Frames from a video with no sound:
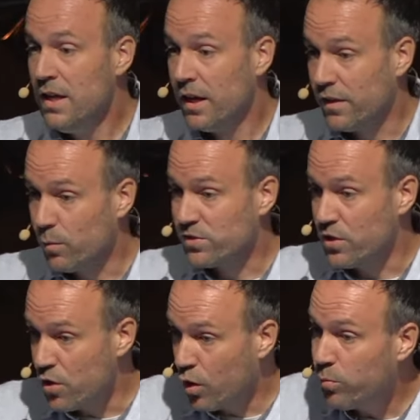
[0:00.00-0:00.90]
And there was a
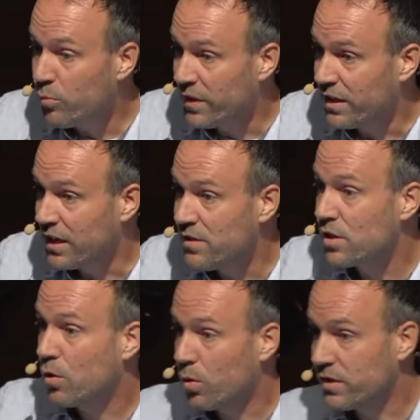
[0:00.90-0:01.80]
nobleman in the
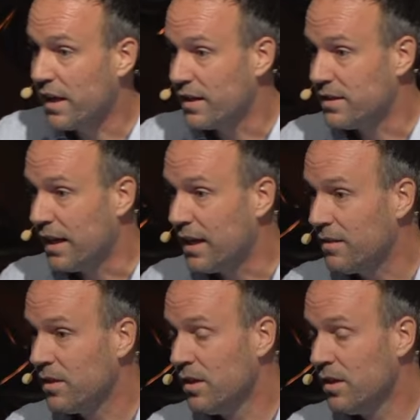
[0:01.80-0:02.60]
court that day